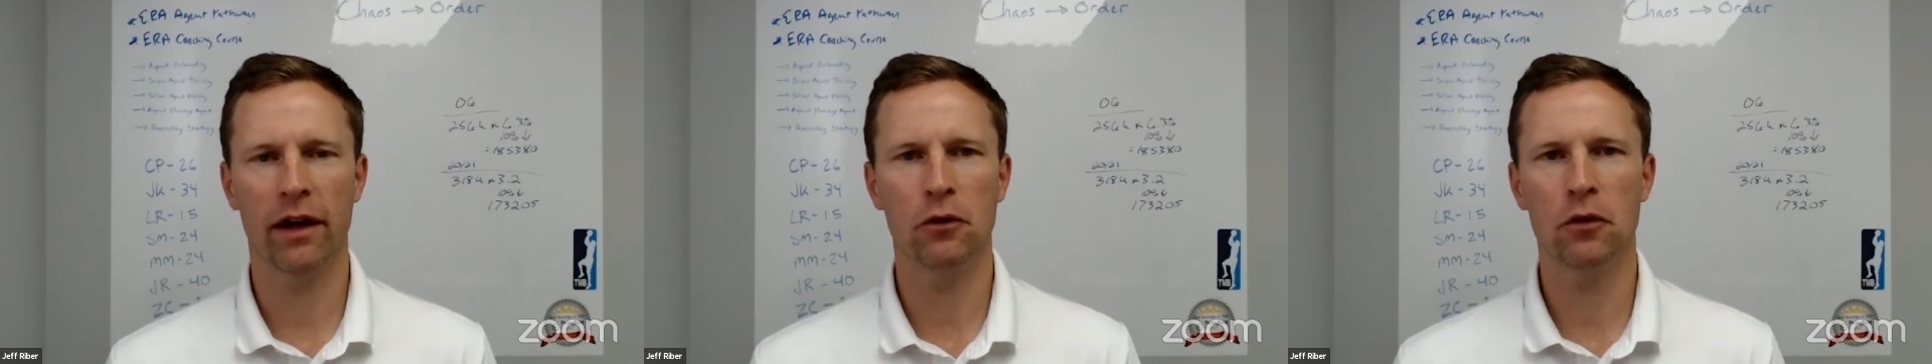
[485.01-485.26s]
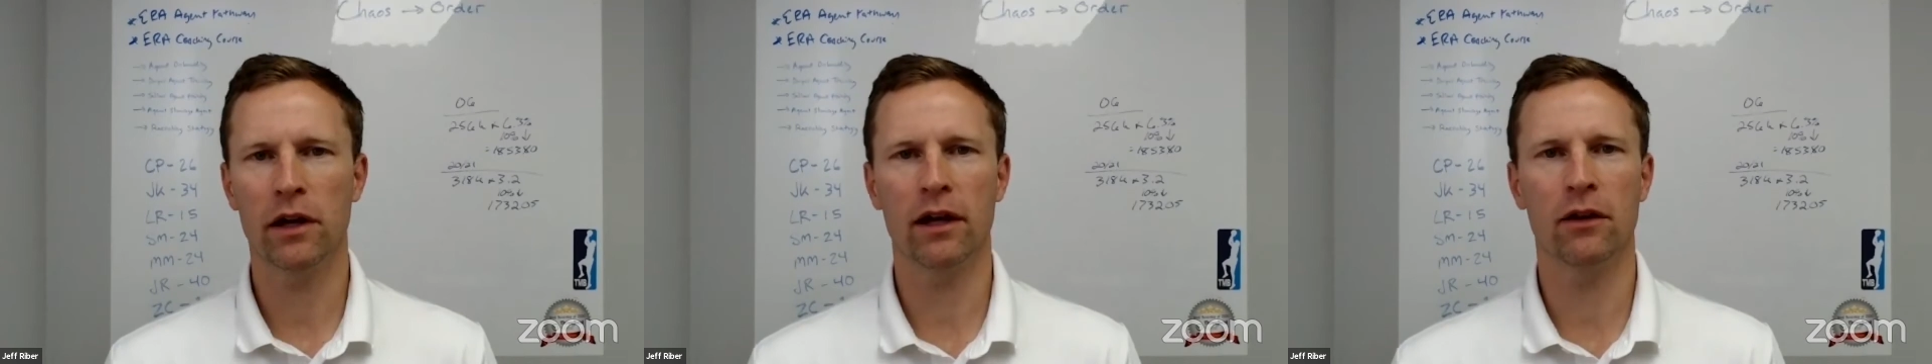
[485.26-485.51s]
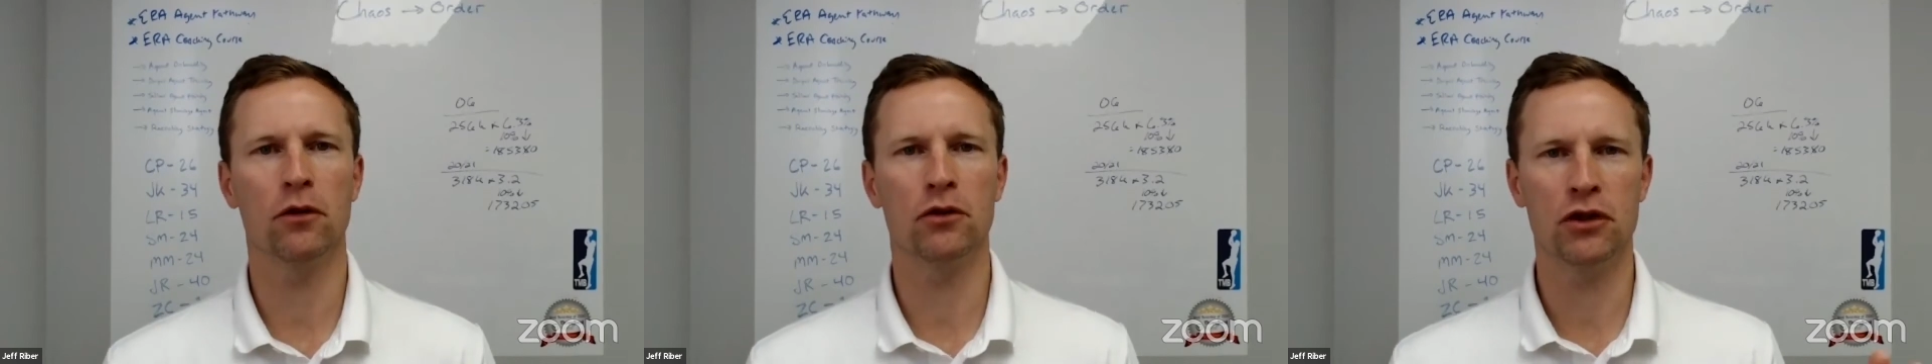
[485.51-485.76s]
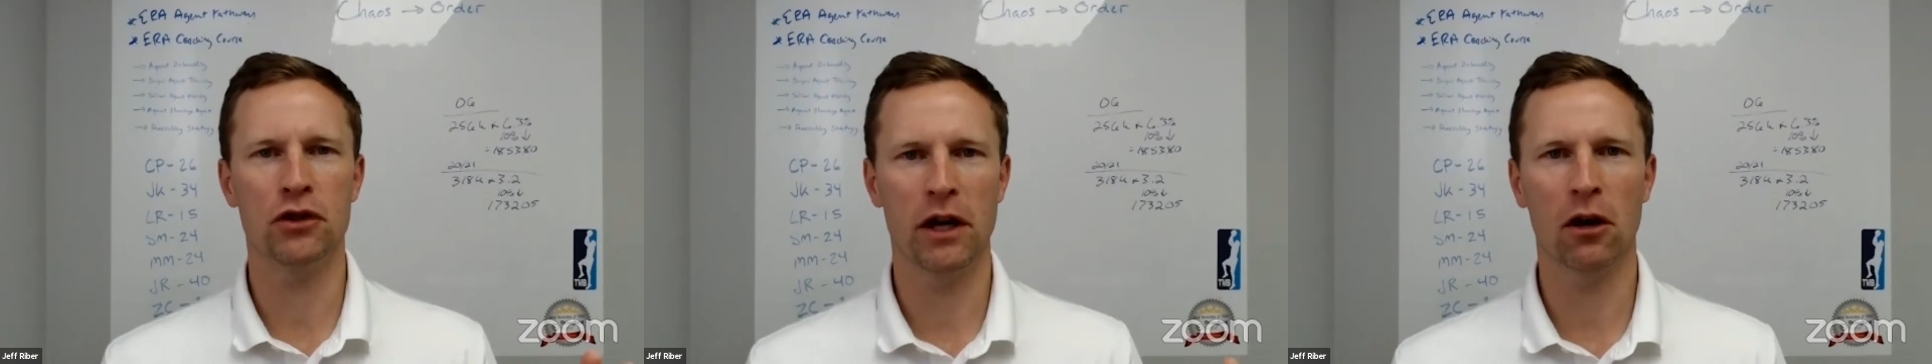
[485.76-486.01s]
You could answer
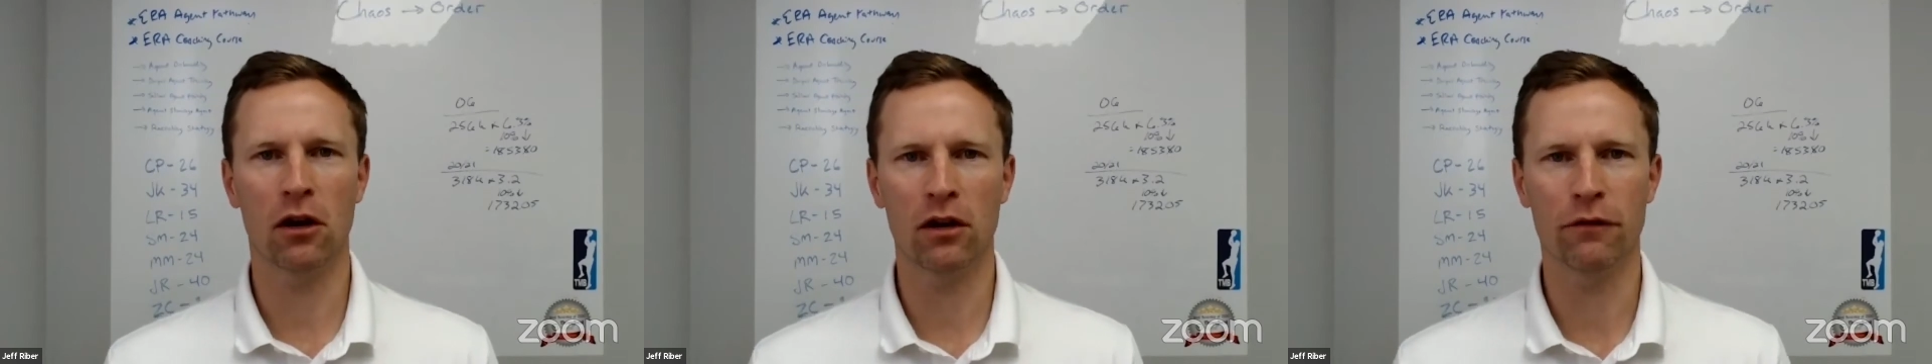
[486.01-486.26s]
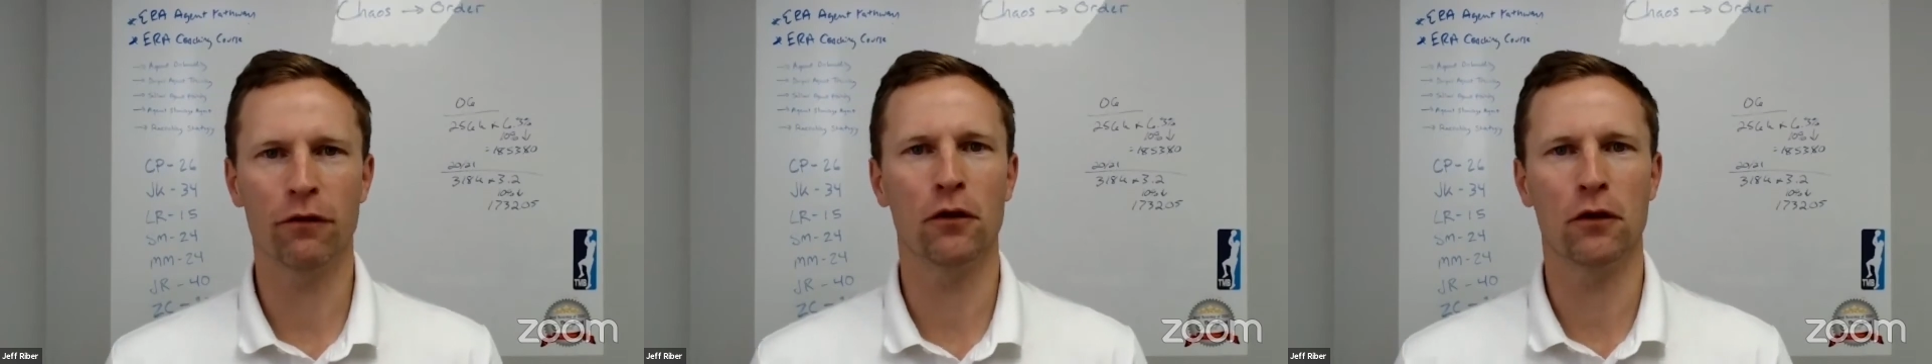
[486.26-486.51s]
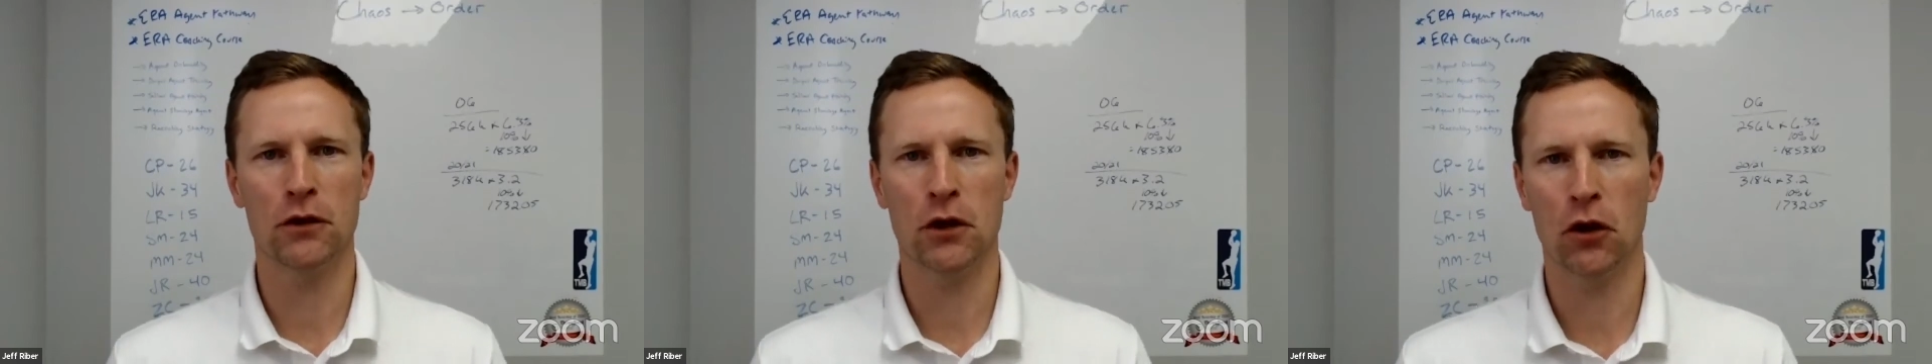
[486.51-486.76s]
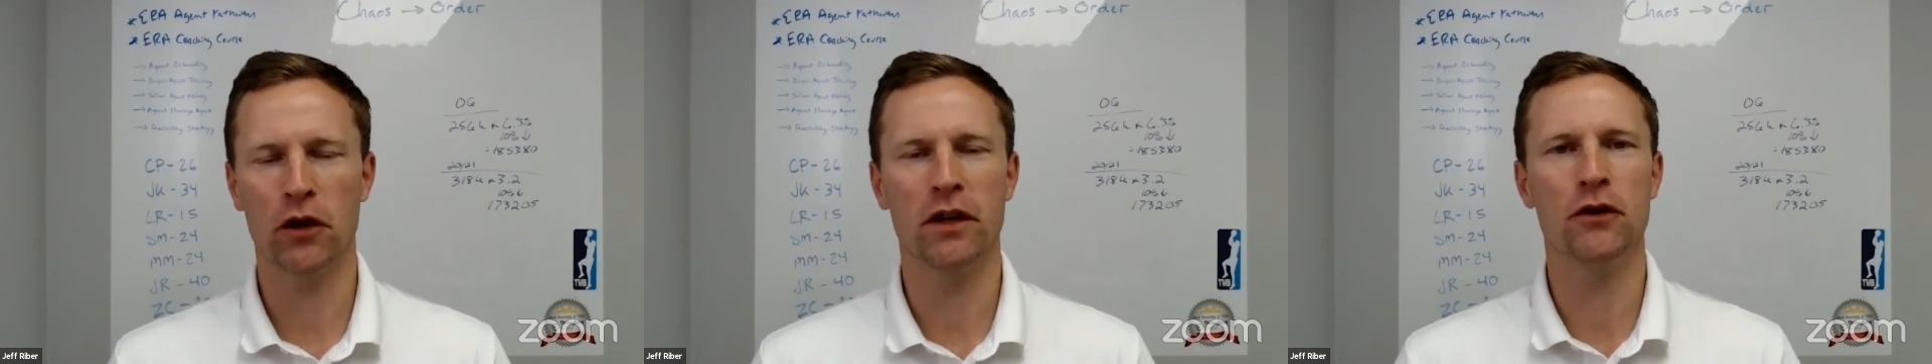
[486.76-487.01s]
generically for an
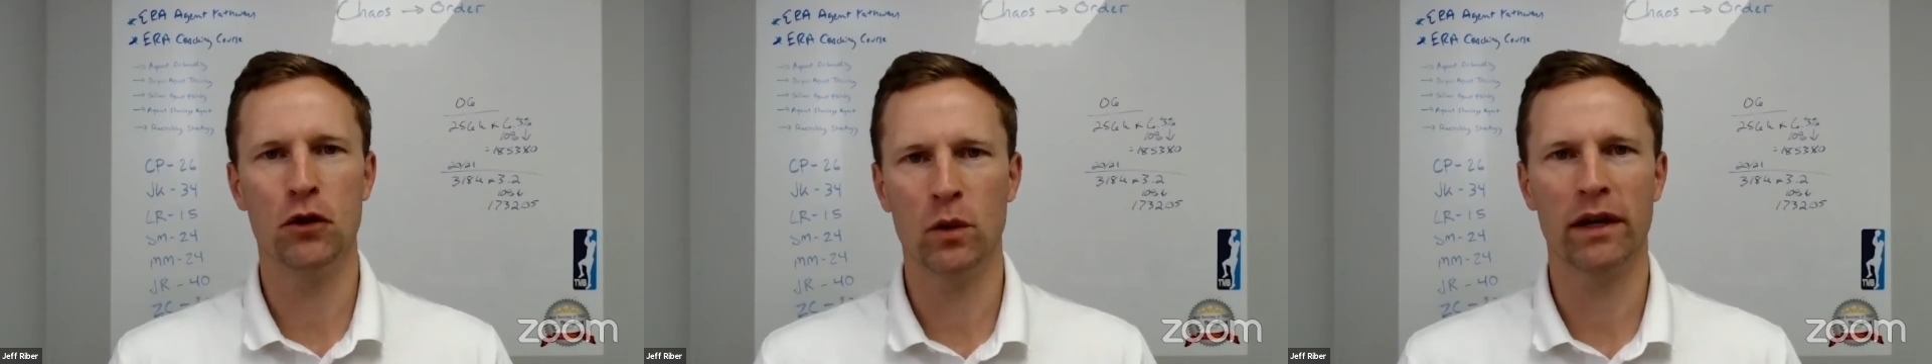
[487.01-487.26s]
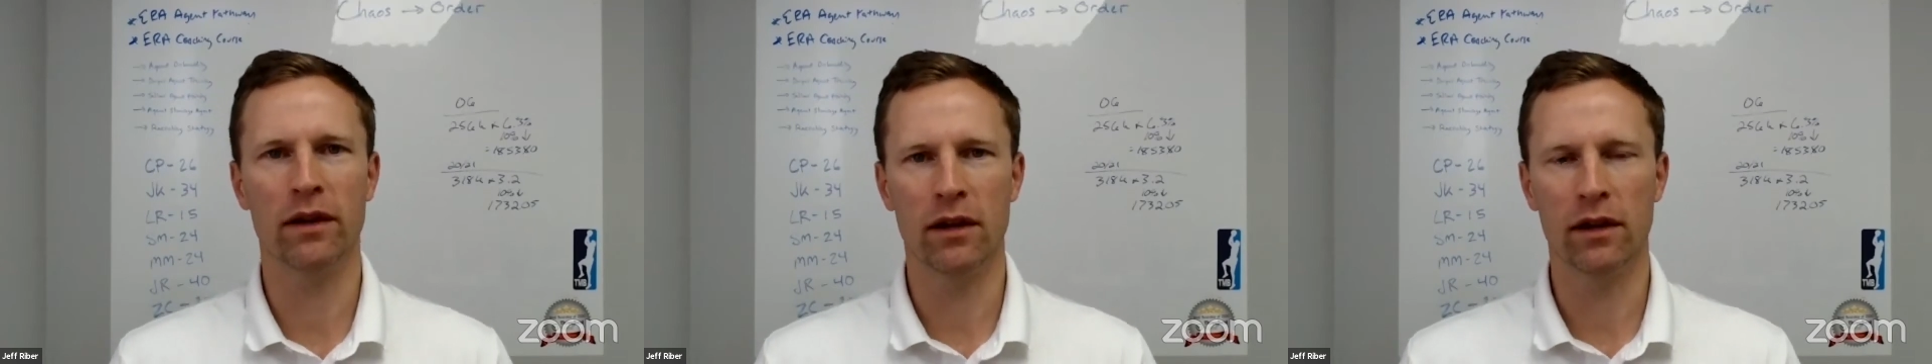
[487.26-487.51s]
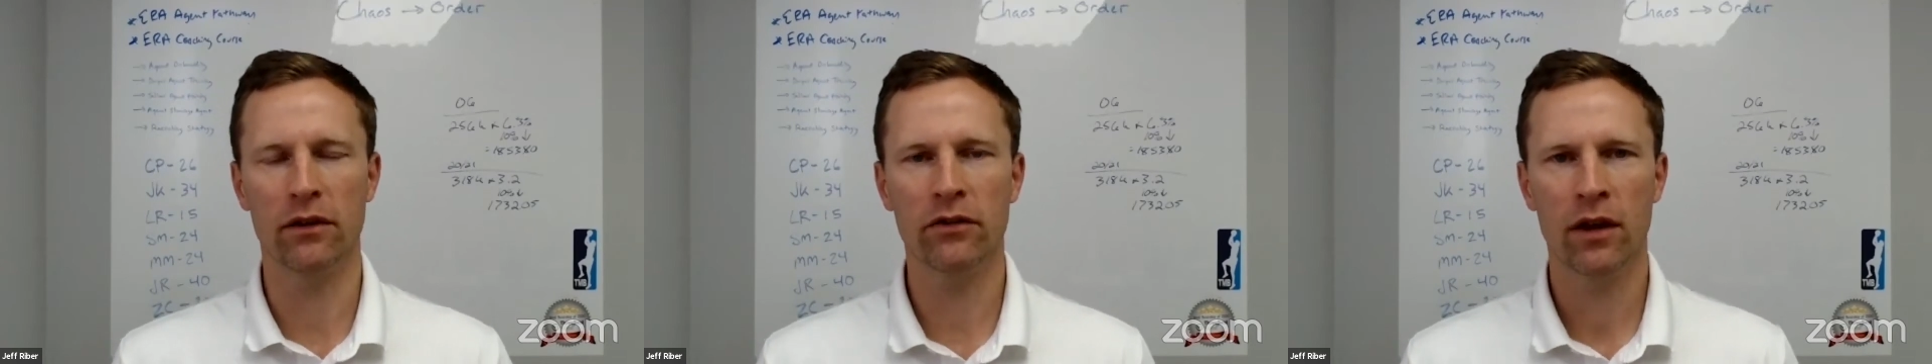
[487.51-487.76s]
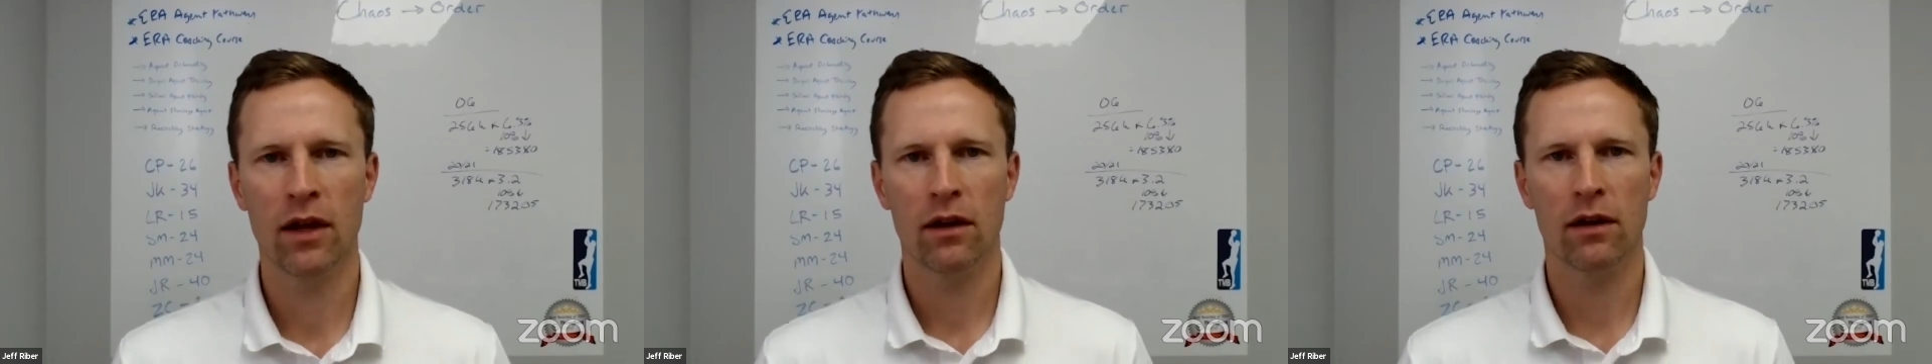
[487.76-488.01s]
attorney doing this,